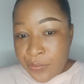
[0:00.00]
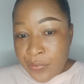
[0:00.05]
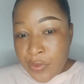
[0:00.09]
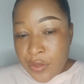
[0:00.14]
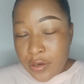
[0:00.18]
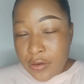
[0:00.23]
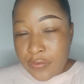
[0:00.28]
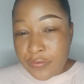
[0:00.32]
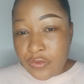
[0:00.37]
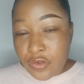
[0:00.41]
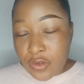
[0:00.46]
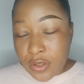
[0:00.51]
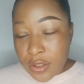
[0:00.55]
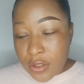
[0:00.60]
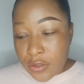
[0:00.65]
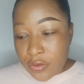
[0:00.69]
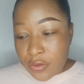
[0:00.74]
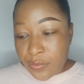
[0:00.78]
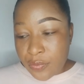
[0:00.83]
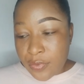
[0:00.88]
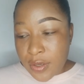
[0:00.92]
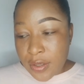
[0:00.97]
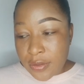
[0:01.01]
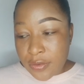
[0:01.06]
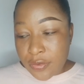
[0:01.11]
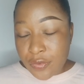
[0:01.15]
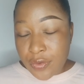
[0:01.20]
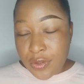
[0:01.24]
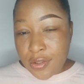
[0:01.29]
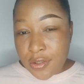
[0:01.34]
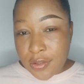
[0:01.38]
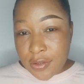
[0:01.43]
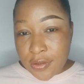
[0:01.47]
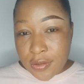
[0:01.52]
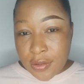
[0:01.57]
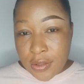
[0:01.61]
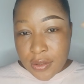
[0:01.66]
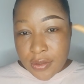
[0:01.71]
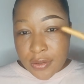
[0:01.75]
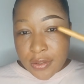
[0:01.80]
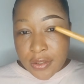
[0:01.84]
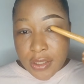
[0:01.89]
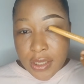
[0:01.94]
of drawing your brows, which is
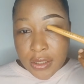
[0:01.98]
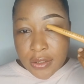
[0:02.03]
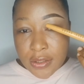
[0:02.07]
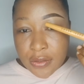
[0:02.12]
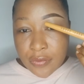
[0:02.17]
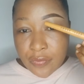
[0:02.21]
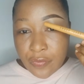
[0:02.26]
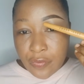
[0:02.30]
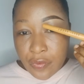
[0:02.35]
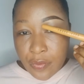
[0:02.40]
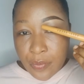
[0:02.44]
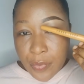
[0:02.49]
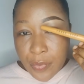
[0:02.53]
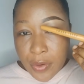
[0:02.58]
starting from